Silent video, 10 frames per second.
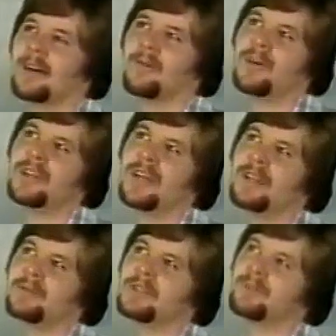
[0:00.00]
One day
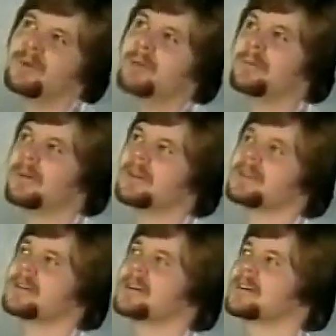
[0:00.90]
there were some people
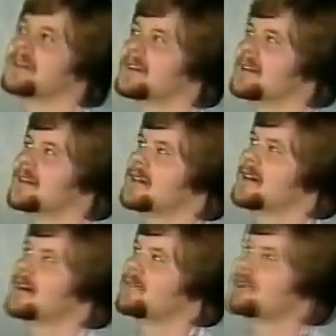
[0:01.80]

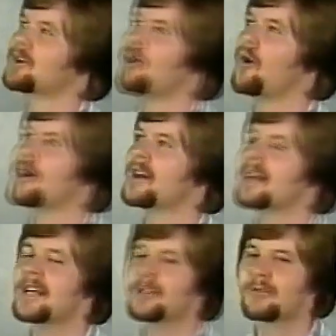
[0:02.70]
recorded in
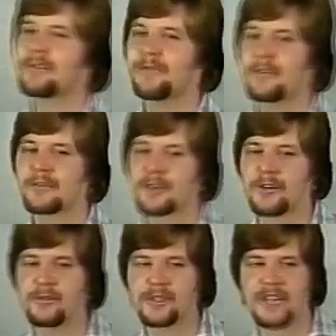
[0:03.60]
history future
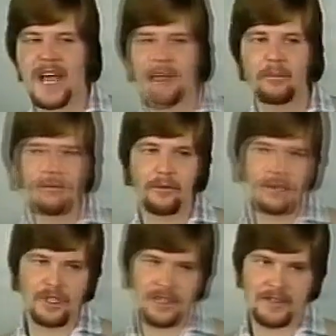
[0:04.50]
who stand before
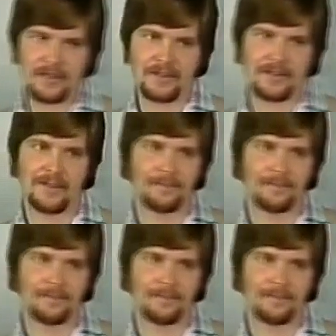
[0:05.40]
Jesus.